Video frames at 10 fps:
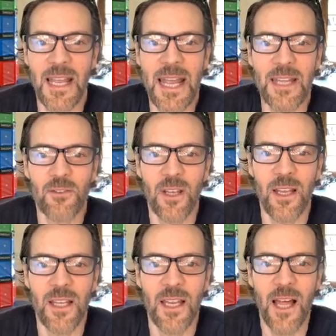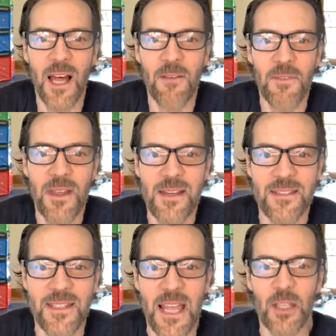Angela, love
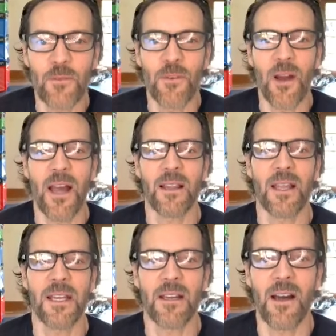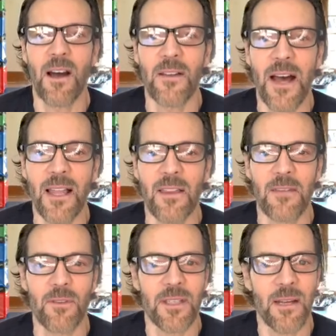this. Thank you for highlighting it. Oh, uh, the highlight
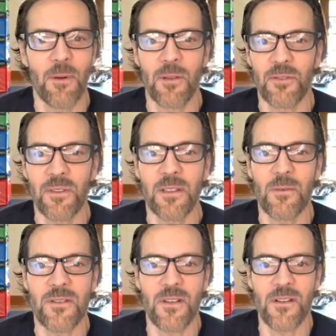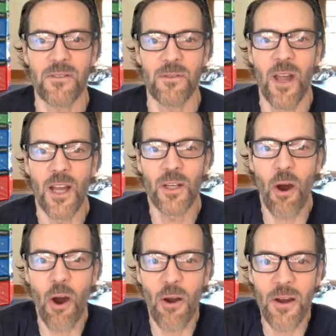of your day. Well, it certainly was ours too.
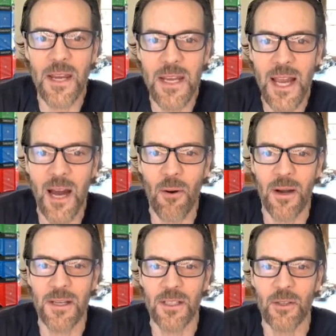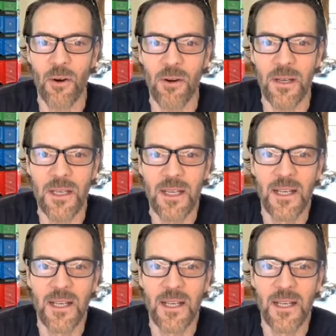Corey, how are you, Corey?